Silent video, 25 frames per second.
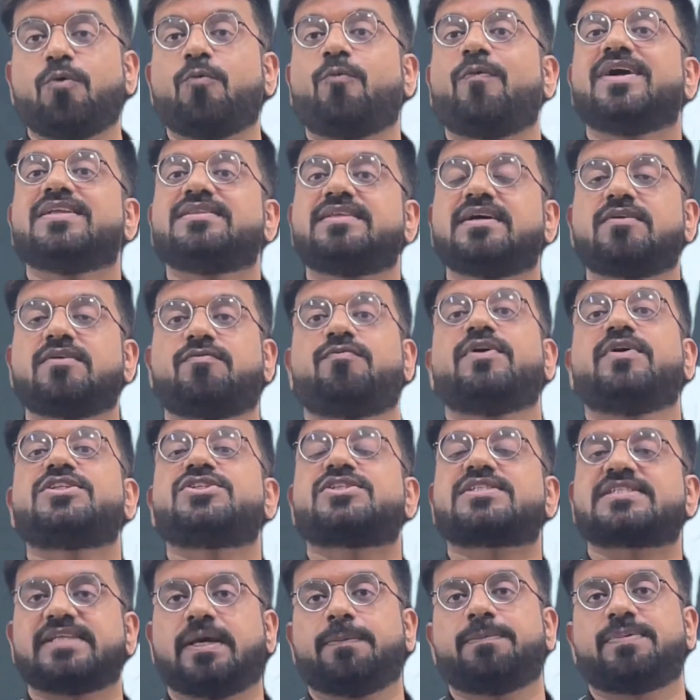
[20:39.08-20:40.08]
whether which
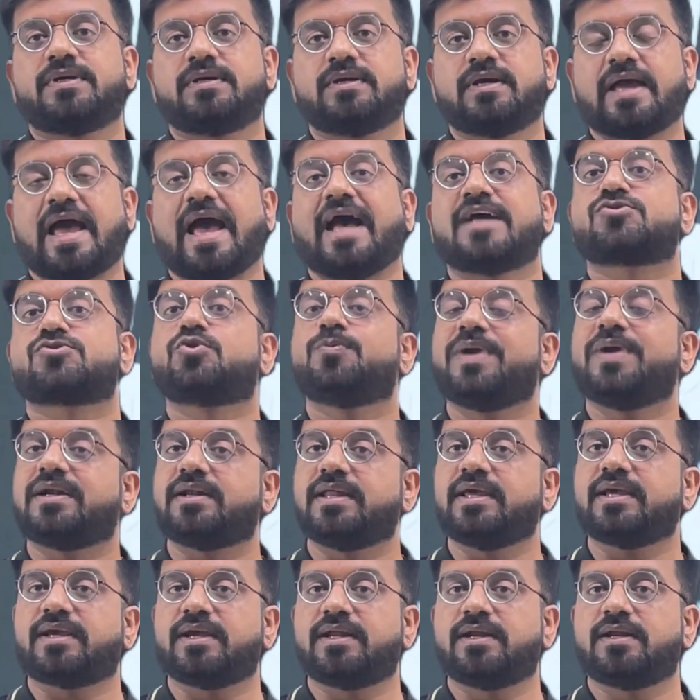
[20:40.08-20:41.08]
step has to be
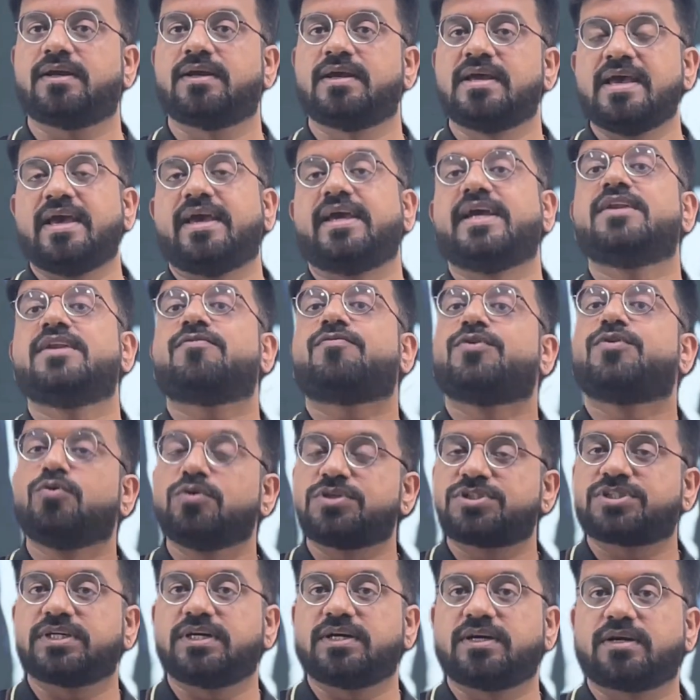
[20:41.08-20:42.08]
taken in
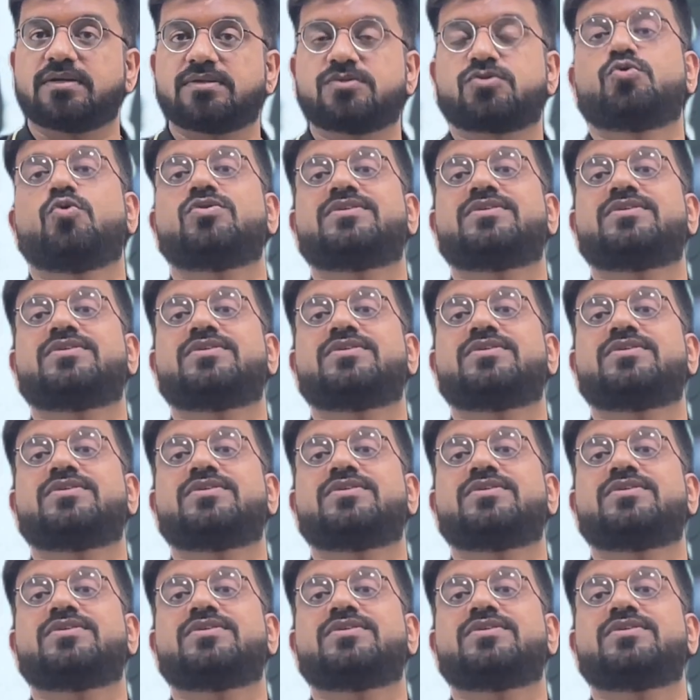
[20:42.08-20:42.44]
future so